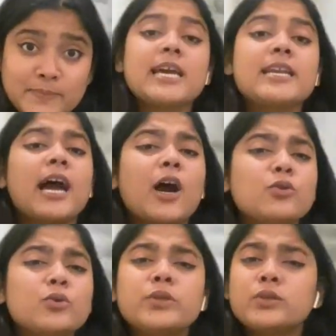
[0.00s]
and how
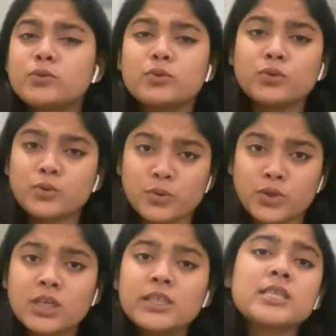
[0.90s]
do we use those
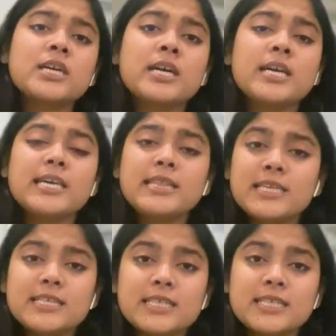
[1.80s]
words in
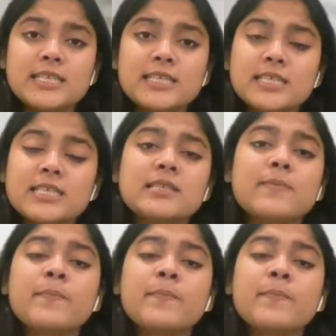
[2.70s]
these sentences.